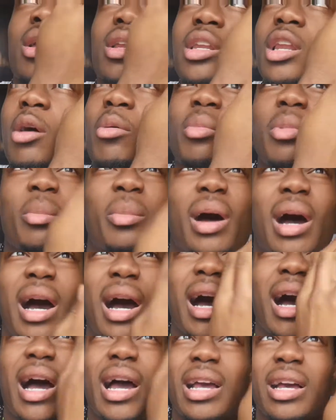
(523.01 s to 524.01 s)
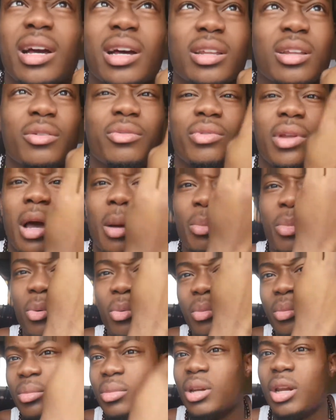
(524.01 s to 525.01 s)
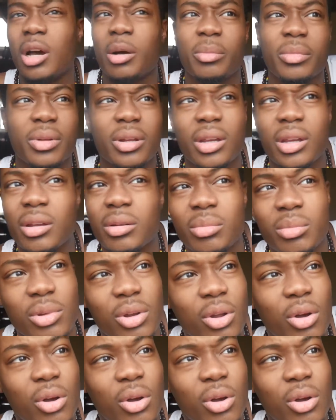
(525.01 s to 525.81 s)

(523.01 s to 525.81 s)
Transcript: Numbing my eye, cut the flap open, numb it,